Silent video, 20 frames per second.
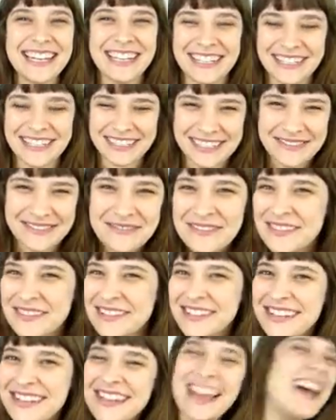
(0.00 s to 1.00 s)

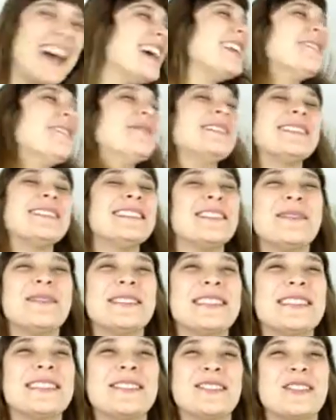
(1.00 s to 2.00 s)
and it was it
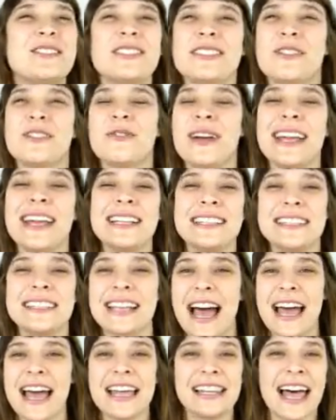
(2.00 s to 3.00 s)
was just a great
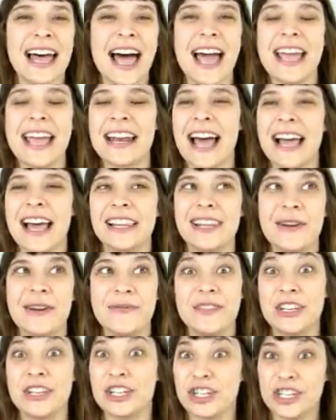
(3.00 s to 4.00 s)
skyline. I
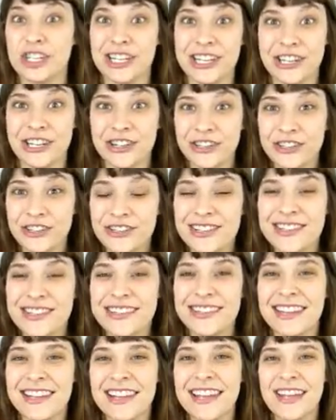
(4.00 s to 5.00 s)
love the
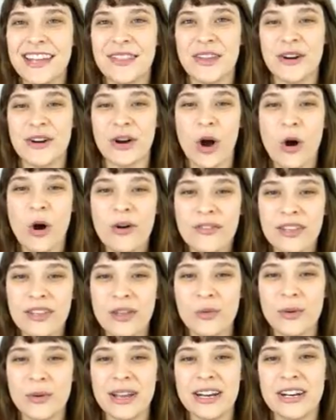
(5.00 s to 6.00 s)
shears that are over
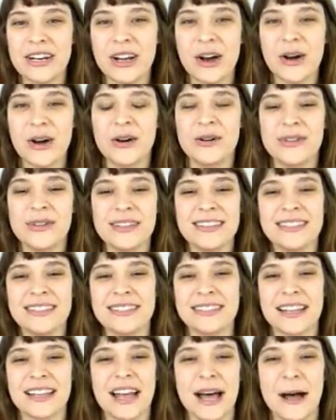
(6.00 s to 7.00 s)
the
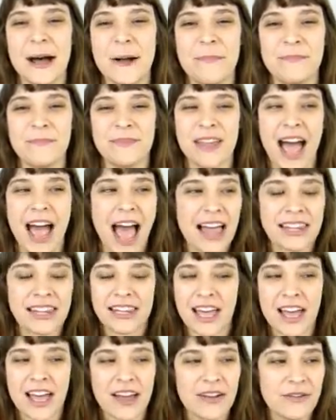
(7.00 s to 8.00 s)
windows. Um, I
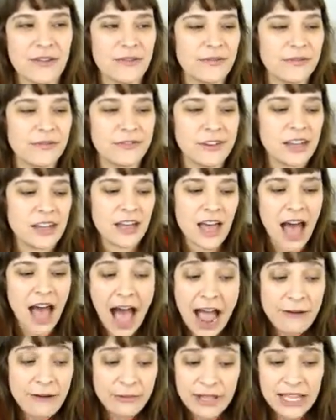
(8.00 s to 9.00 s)
love,
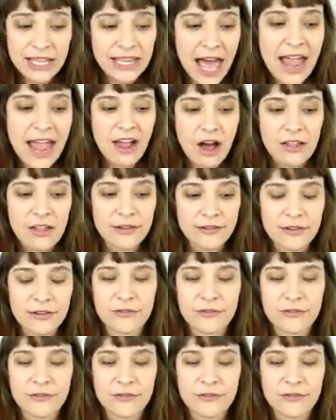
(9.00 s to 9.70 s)
I really like all of the